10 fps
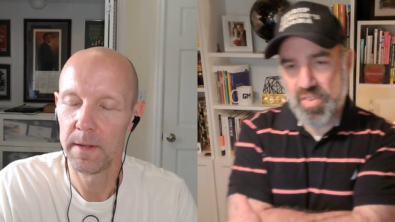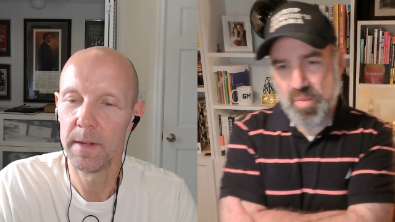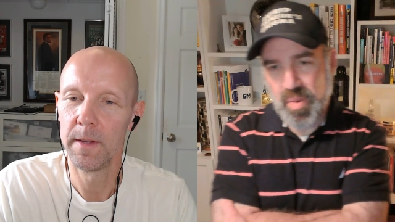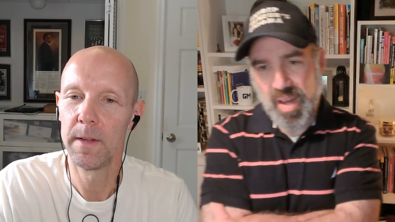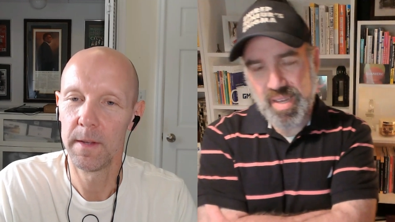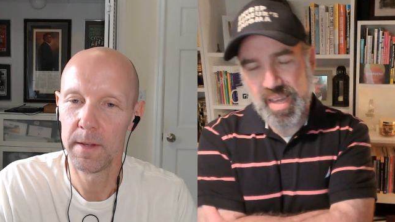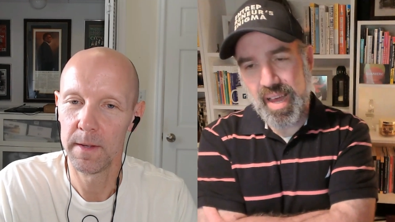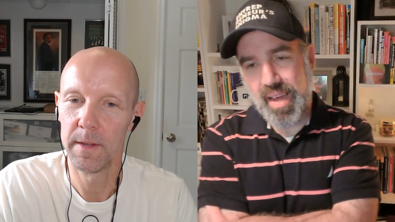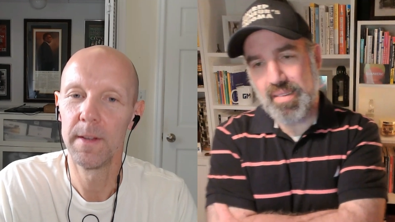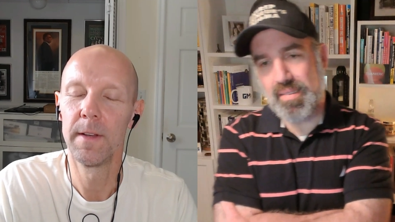Speaker 1: for your
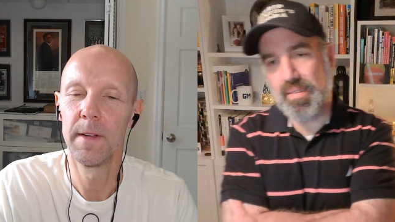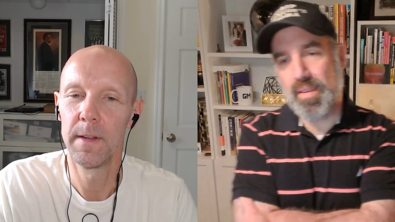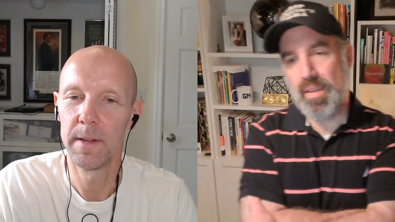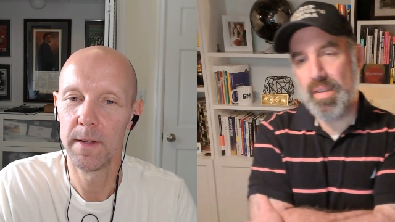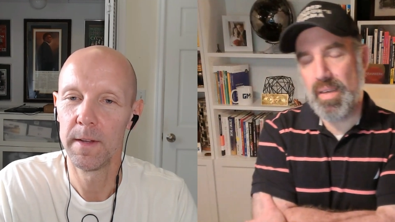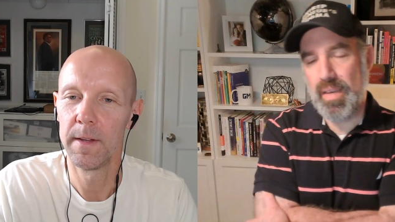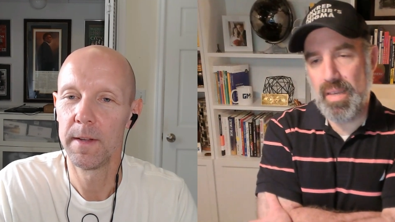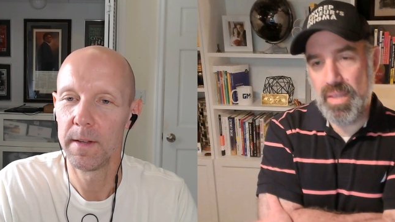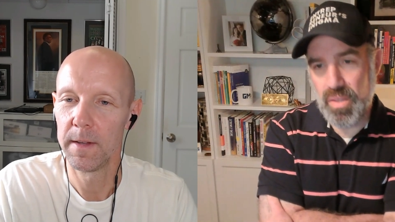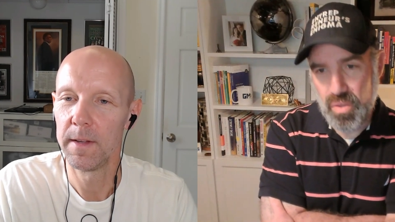podcast.
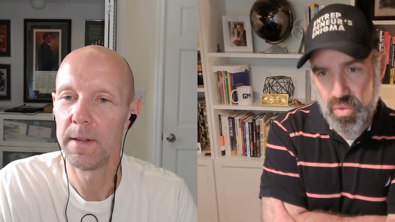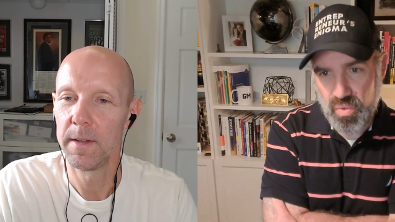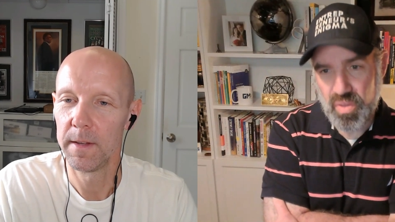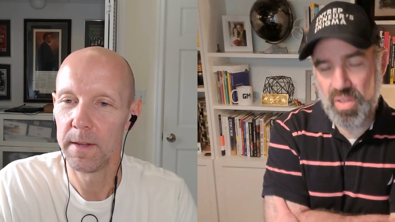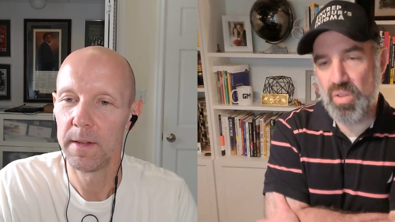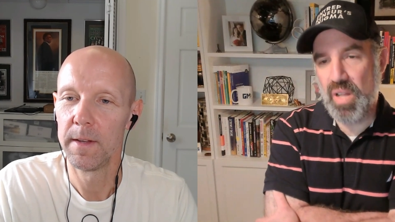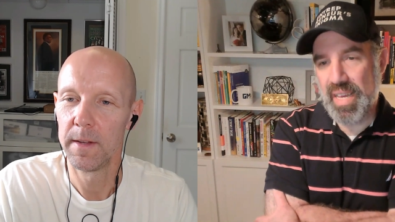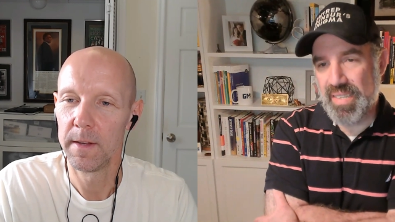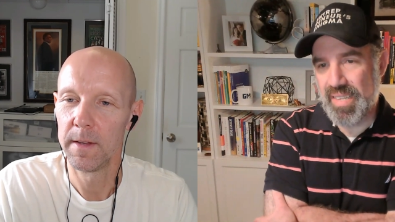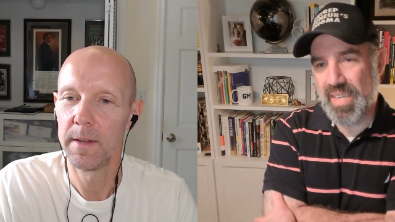You your
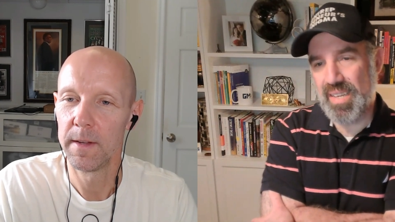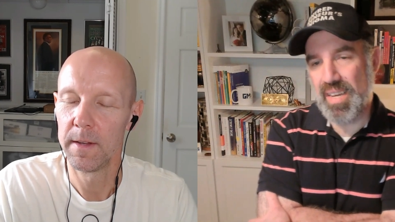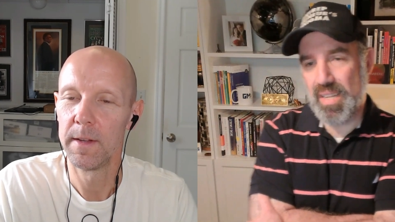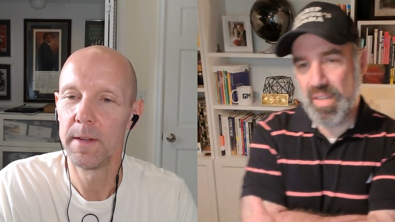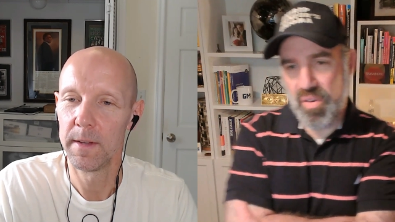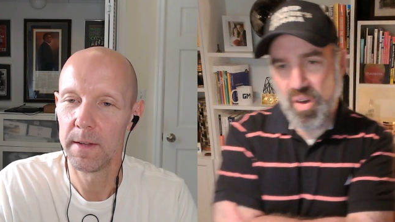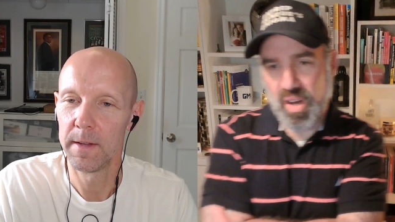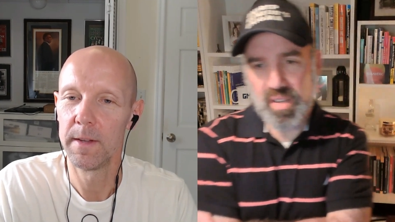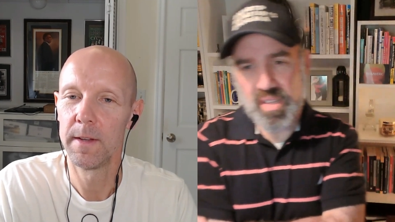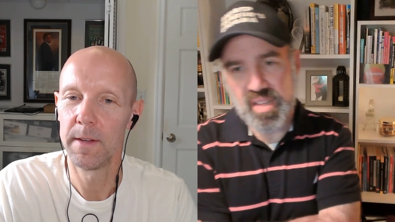legacy can kind of live
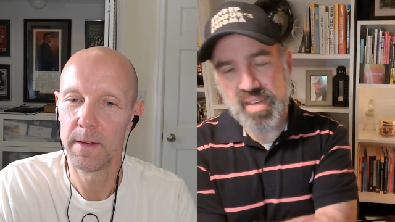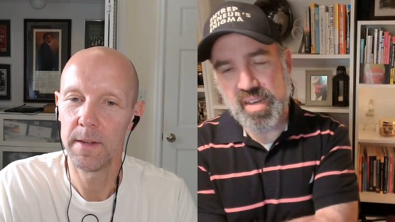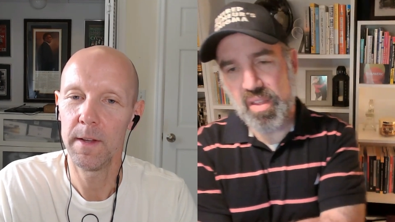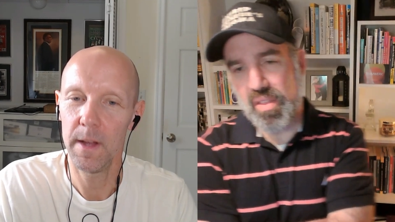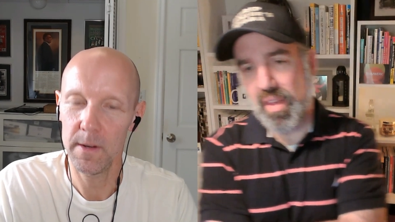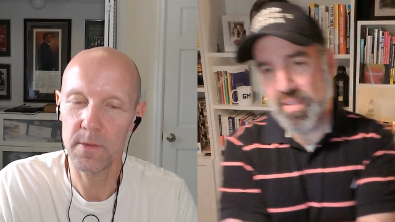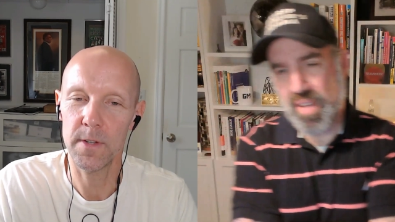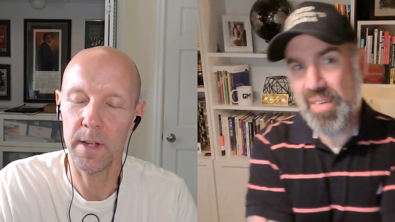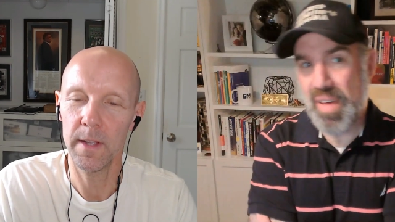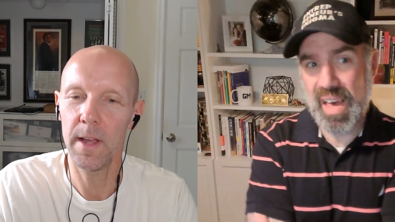on, you know, that kind of thing.
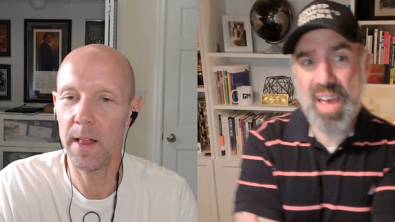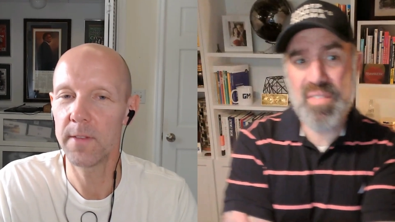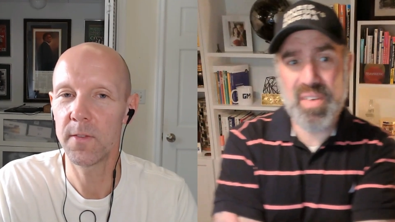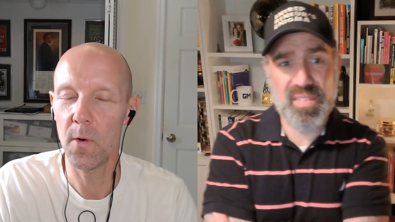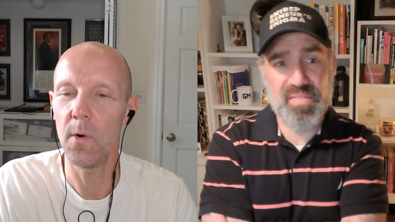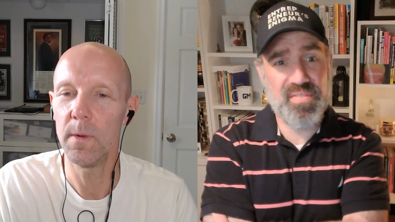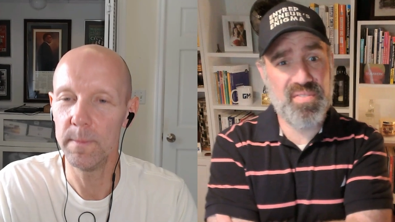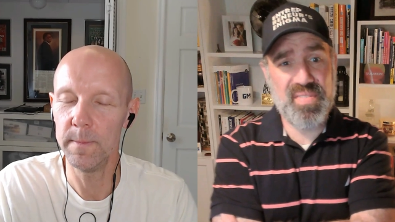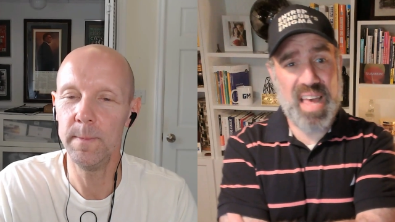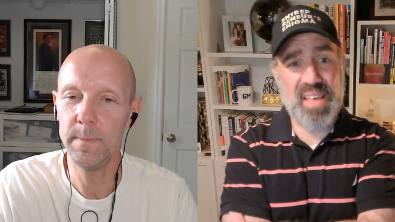I, yeah, I, have like cool.
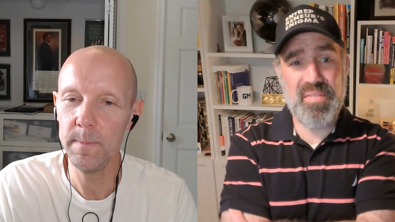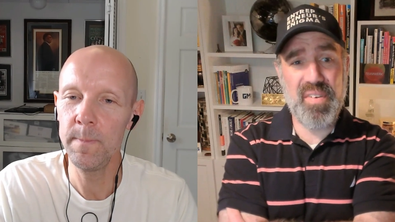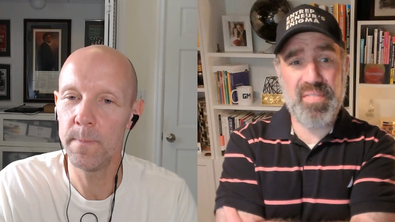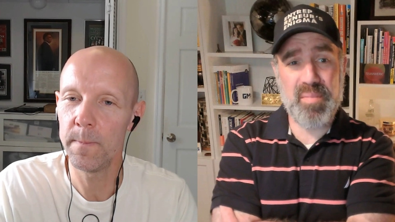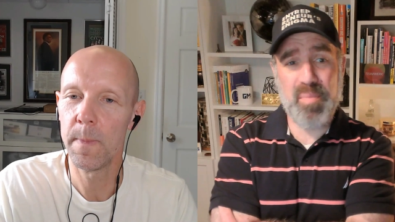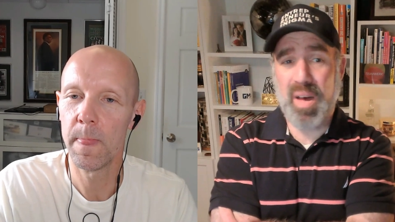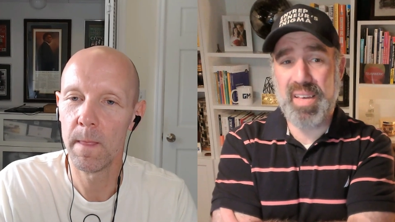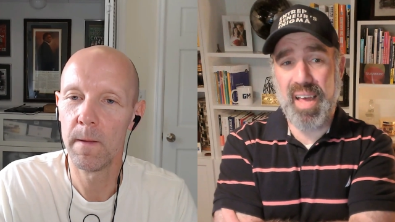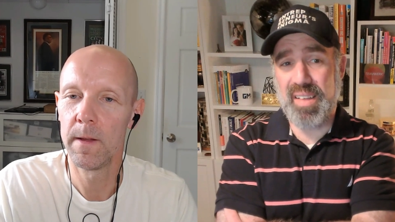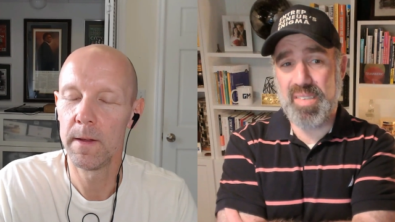10, 15
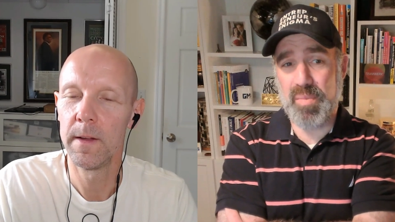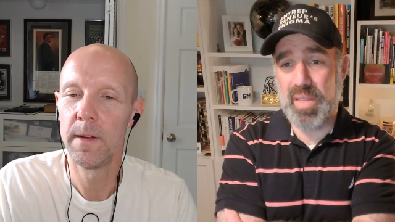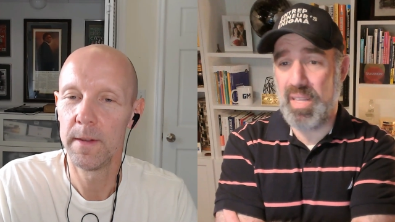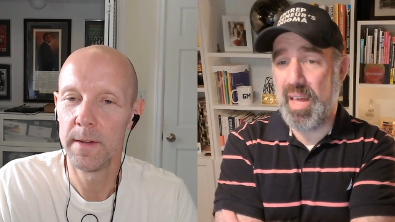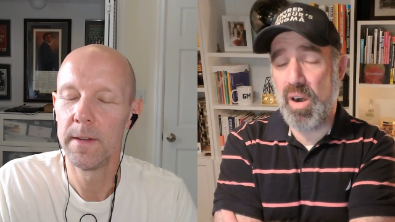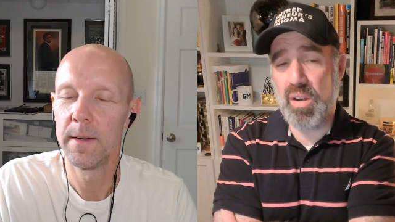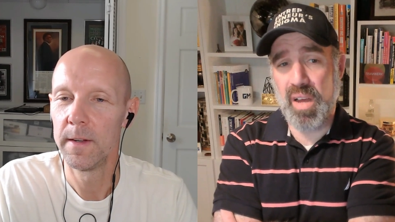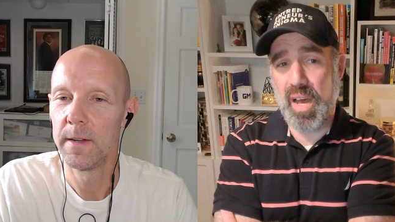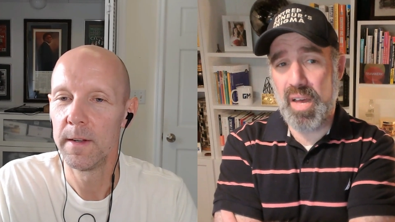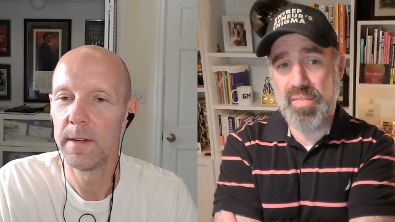podcasts up on
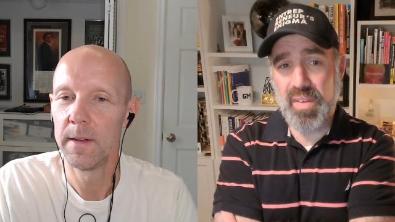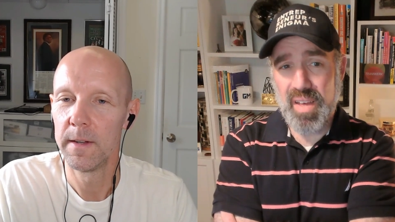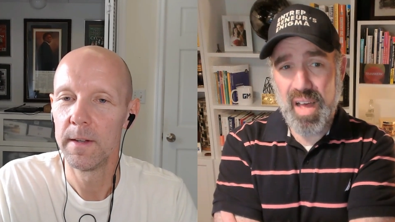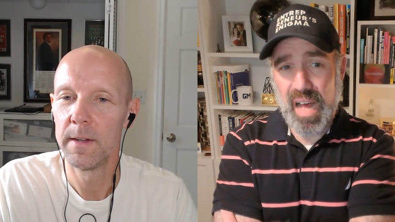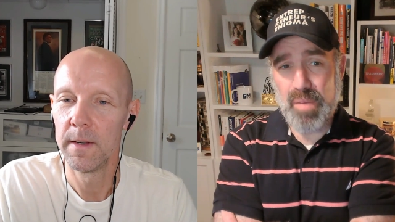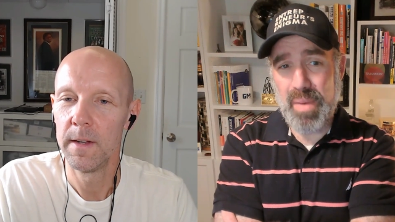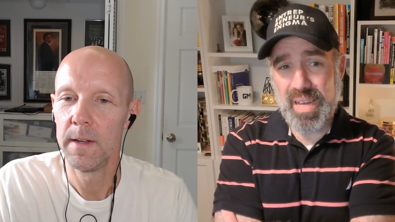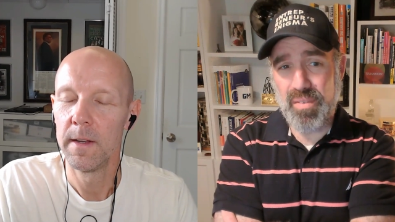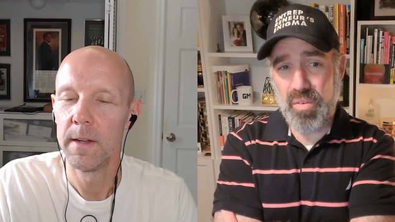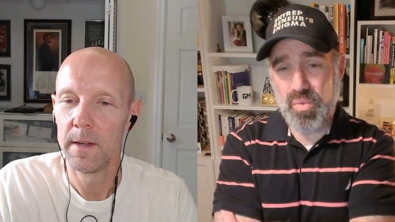archive. I go
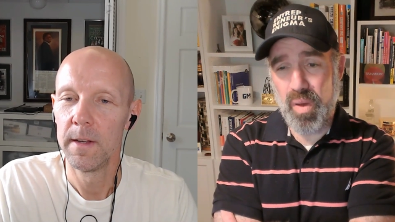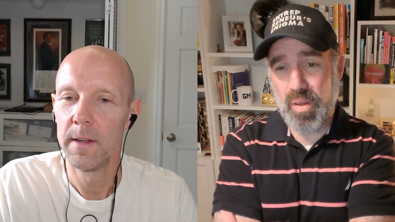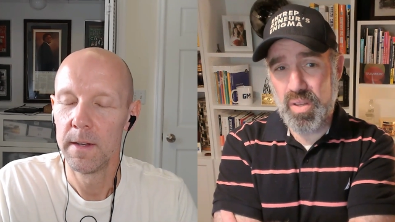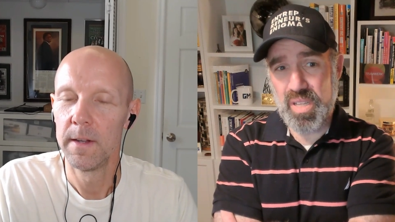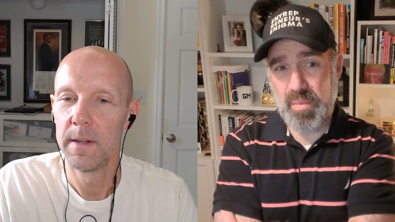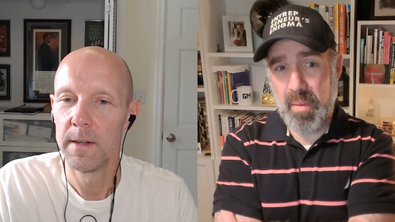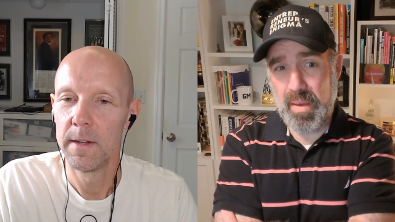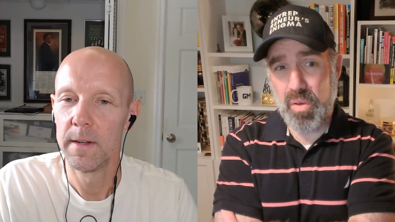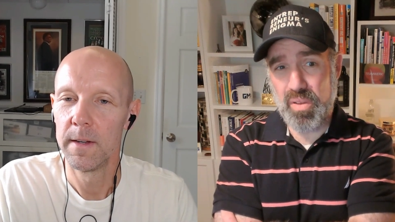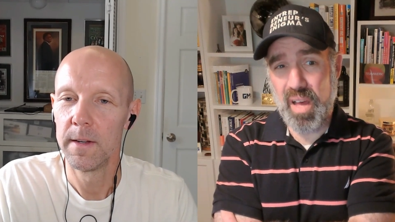back every once in a while and look at them. I'm
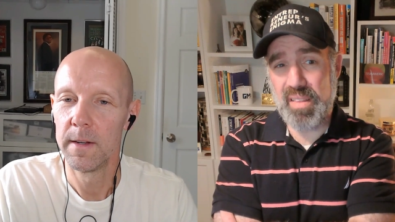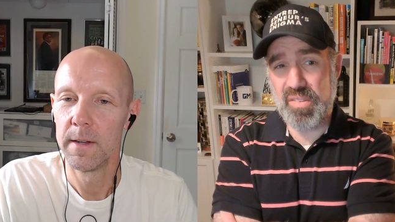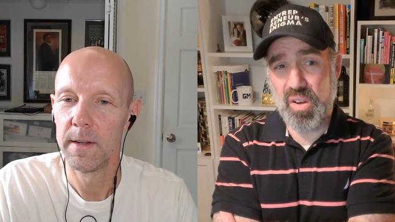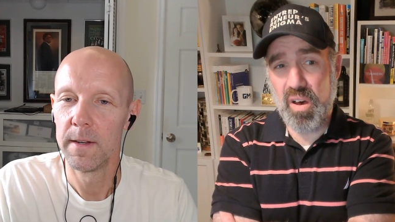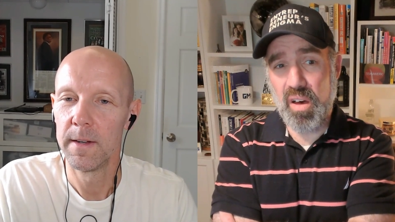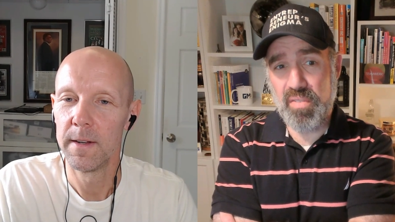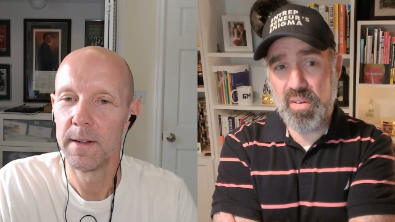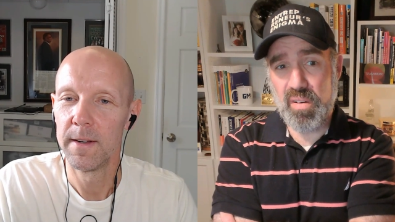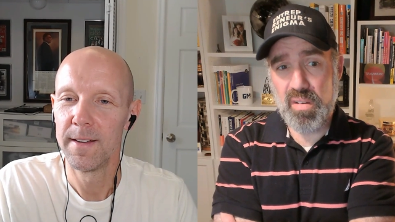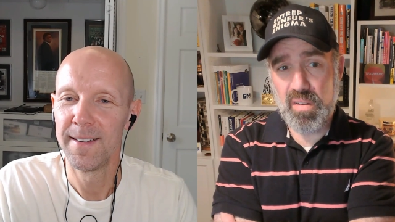like, oh God, these are awful.